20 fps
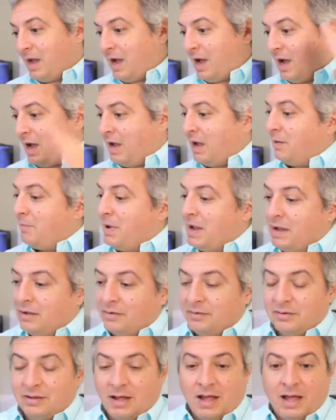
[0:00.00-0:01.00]
I
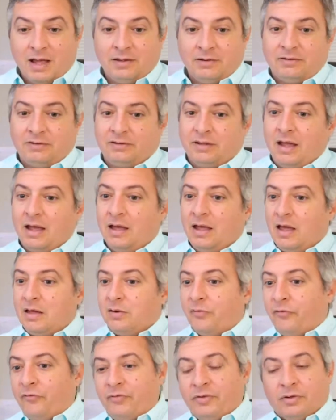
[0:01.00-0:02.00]

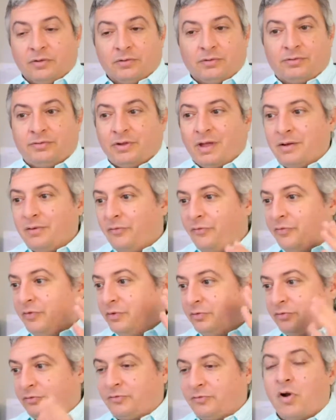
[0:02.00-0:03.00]
don't feel
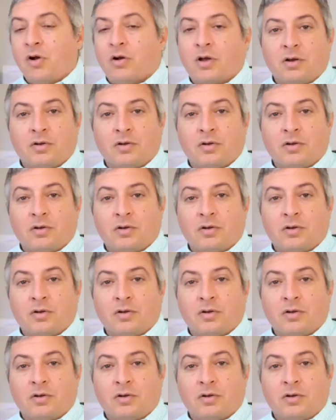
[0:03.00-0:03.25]
strong.